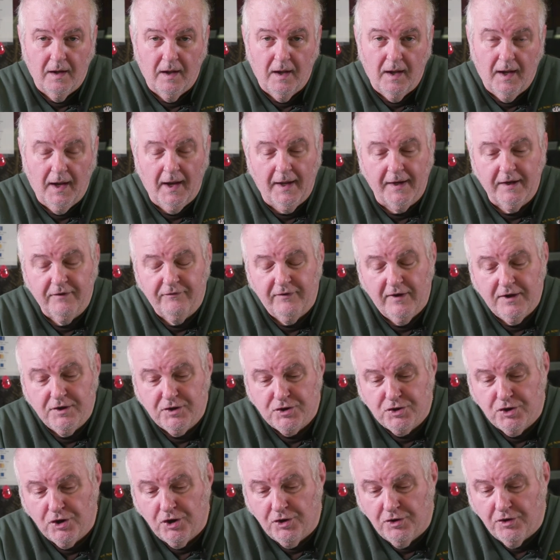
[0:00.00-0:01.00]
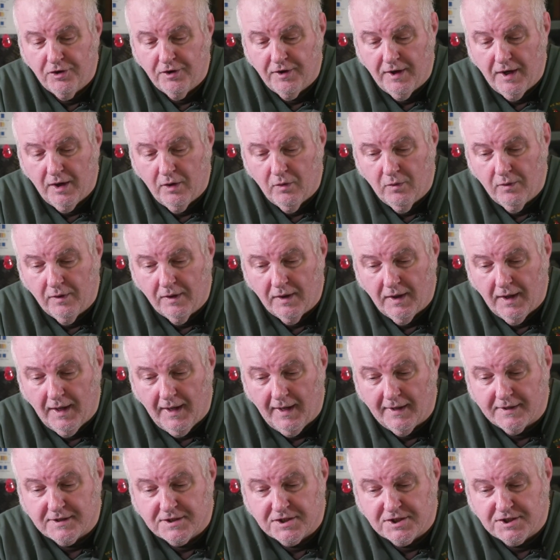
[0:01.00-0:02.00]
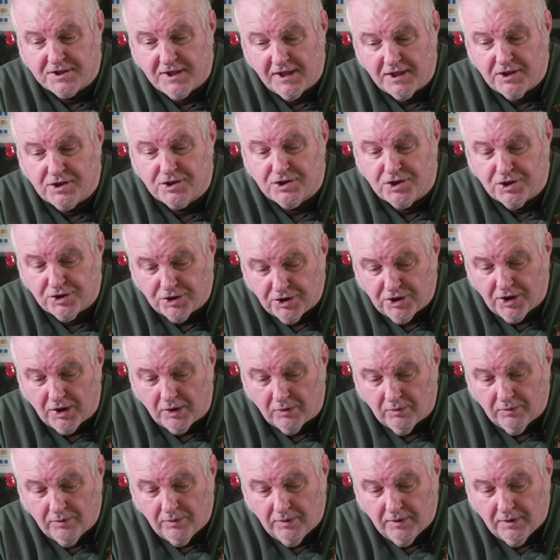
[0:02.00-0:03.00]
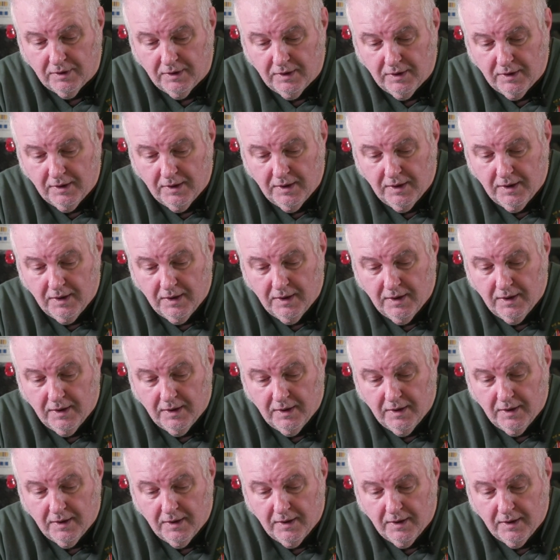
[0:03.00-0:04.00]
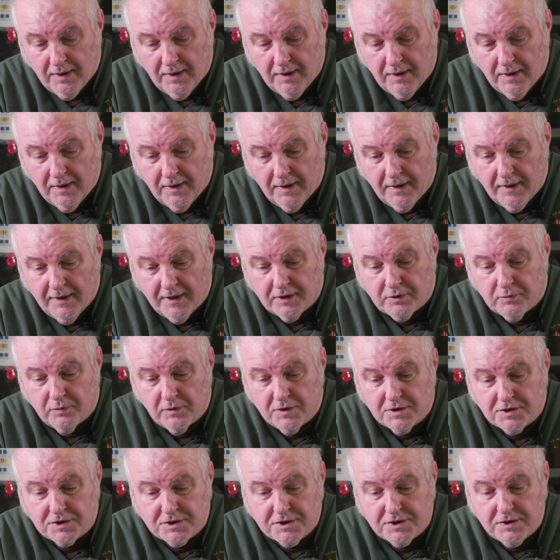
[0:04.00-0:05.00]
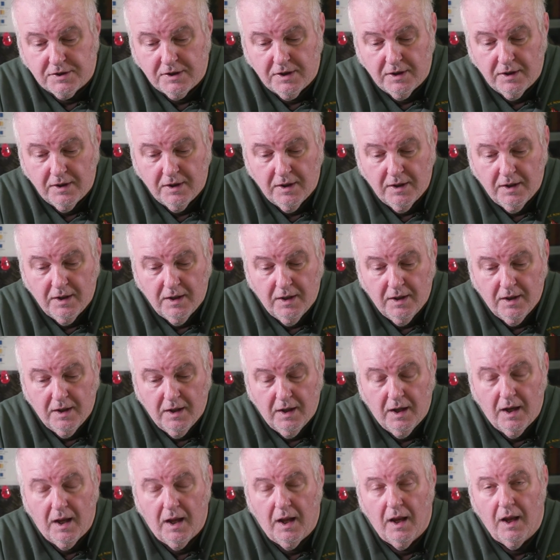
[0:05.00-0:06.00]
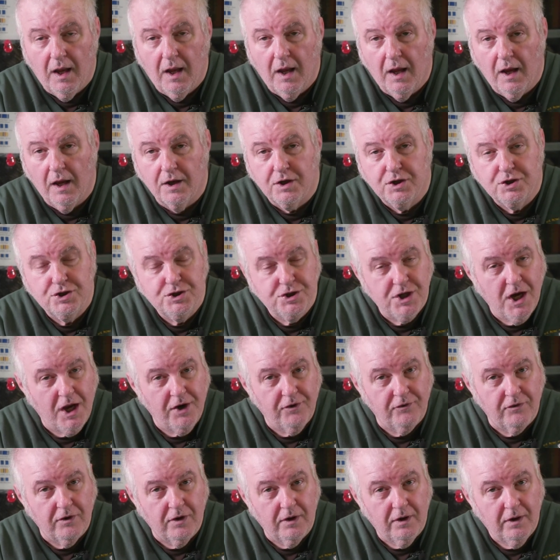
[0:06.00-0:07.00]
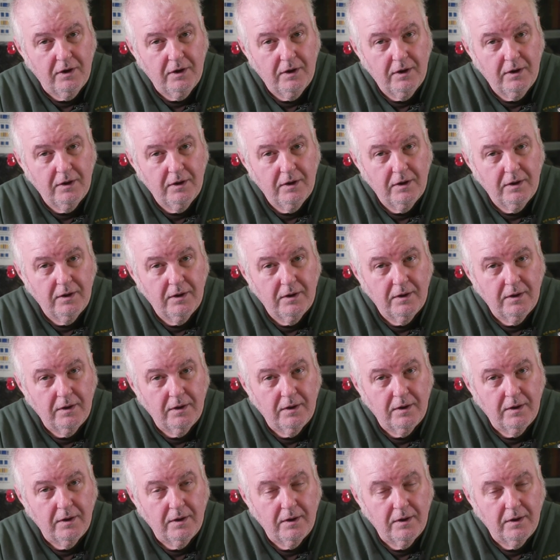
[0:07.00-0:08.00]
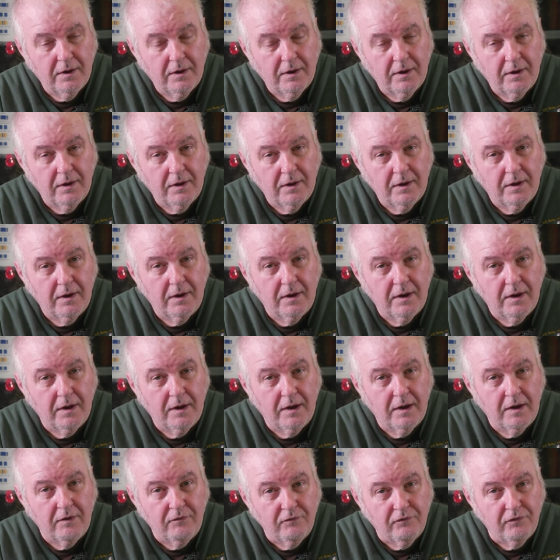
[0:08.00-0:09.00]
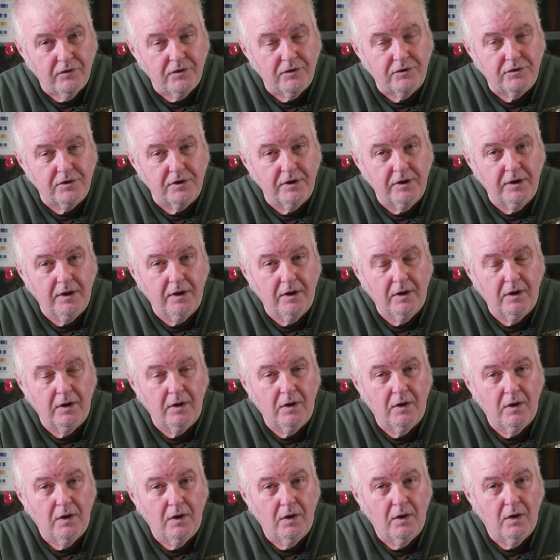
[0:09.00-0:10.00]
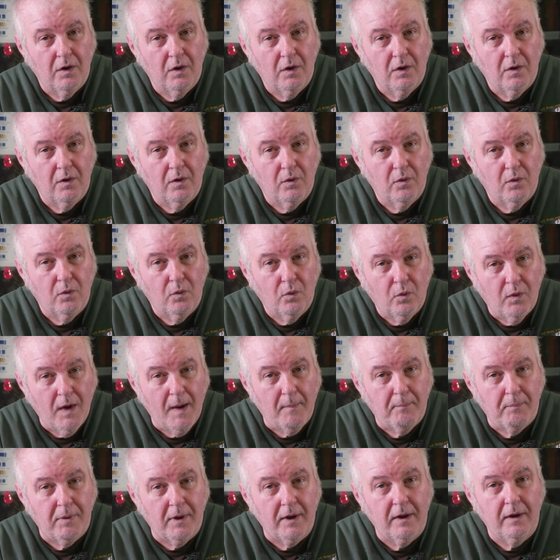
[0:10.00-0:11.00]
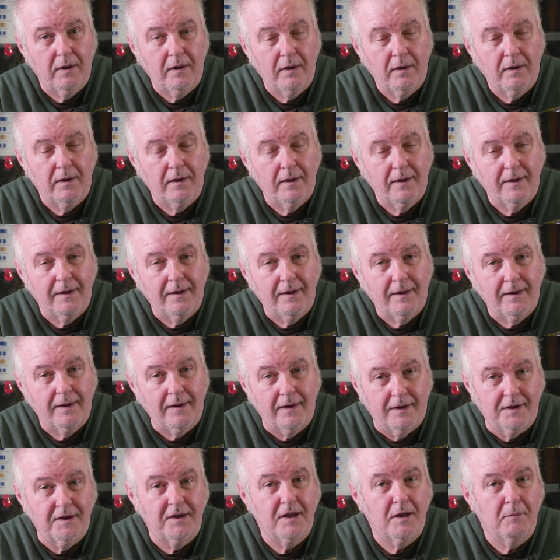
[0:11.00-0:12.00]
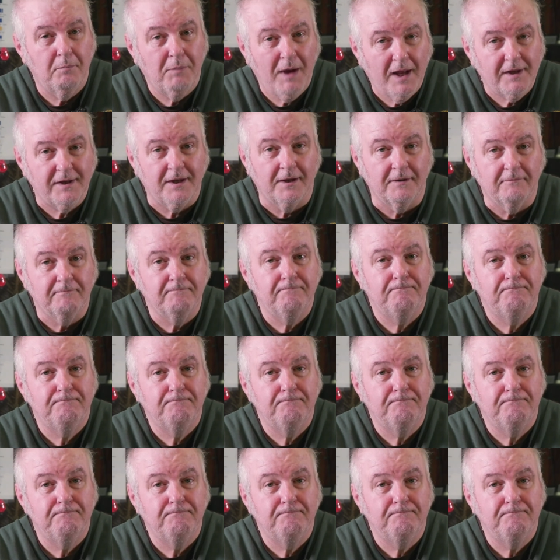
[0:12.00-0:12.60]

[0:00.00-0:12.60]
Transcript: And if I turned around and say to you, it was a general infantry weapon, Indian pattern,